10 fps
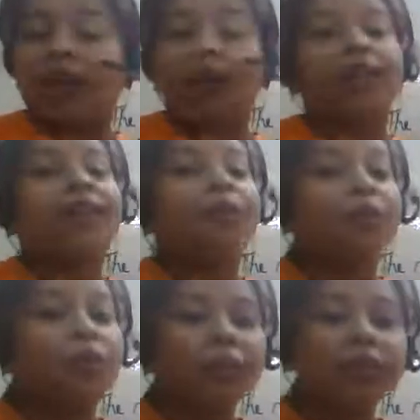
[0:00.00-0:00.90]
And the
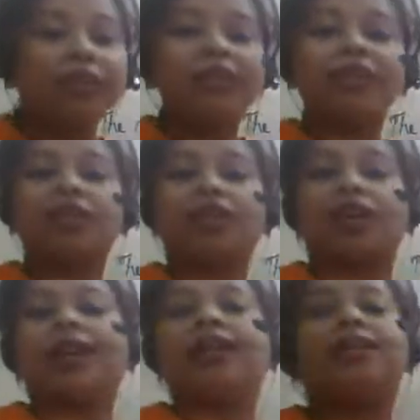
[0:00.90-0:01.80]
moment the child